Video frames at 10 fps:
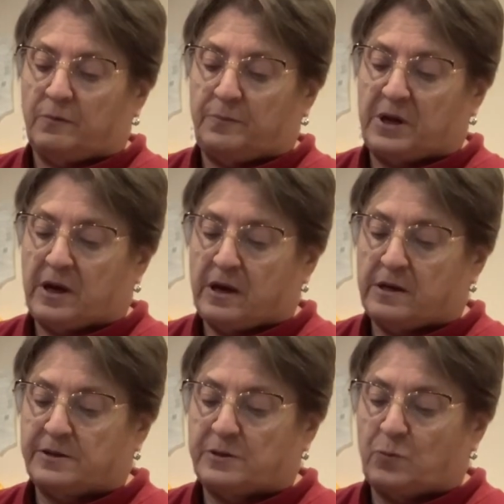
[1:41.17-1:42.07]

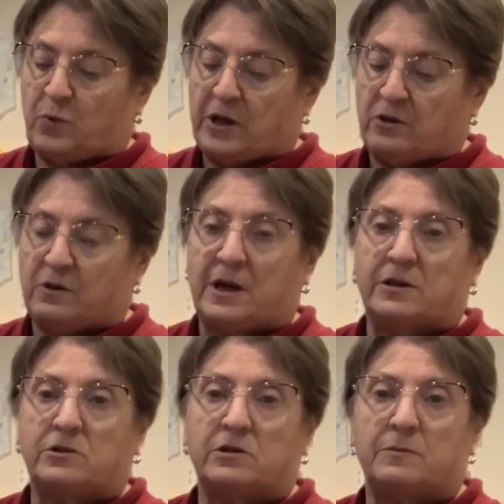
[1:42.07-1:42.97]
because when you
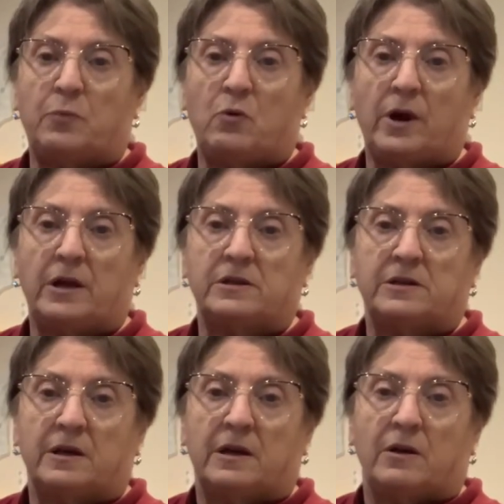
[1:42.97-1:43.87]
get to the point
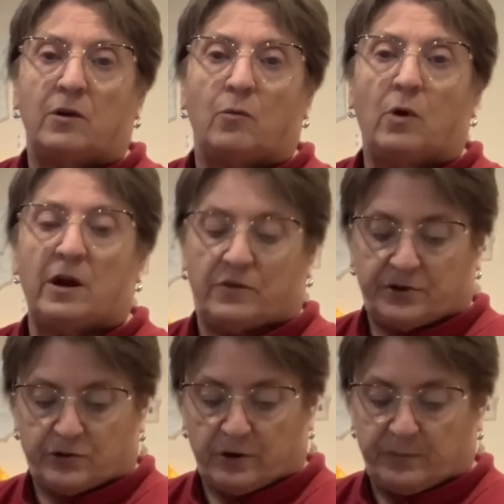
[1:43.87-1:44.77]
where the
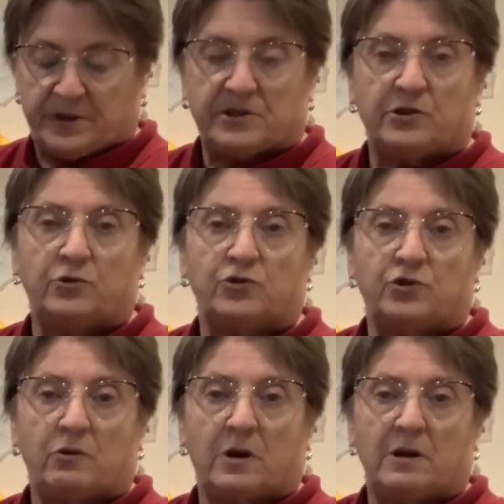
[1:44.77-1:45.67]
strip is too
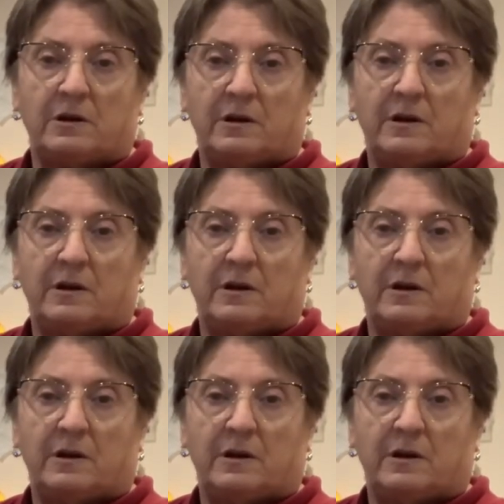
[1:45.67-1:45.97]
short,